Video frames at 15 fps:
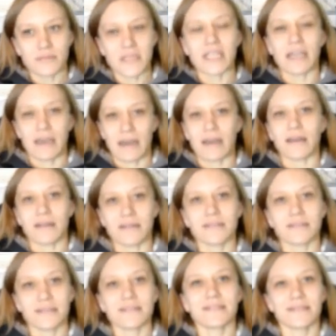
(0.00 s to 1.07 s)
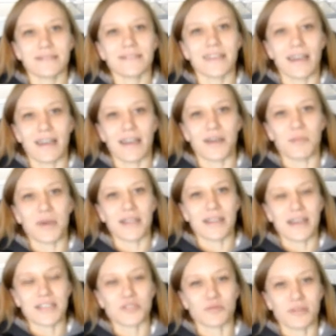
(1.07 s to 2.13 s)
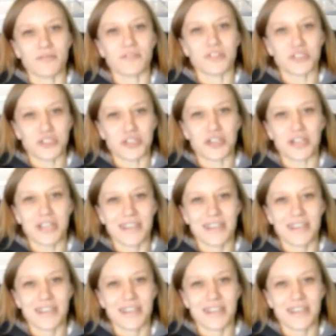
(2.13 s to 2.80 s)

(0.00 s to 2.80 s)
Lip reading: Yeah, my last one for sure.